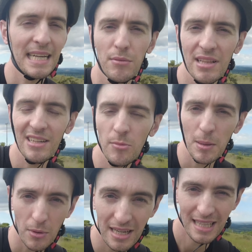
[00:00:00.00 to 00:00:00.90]
It gives a little
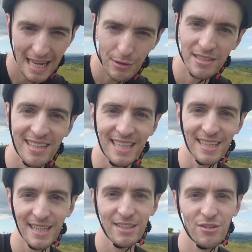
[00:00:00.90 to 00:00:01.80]
bit more
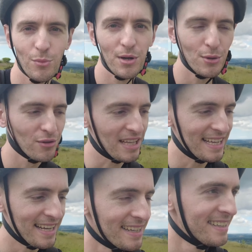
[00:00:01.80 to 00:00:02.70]
clarity to what you're
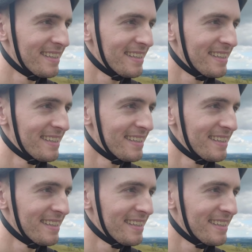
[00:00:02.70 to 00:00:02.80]
saying.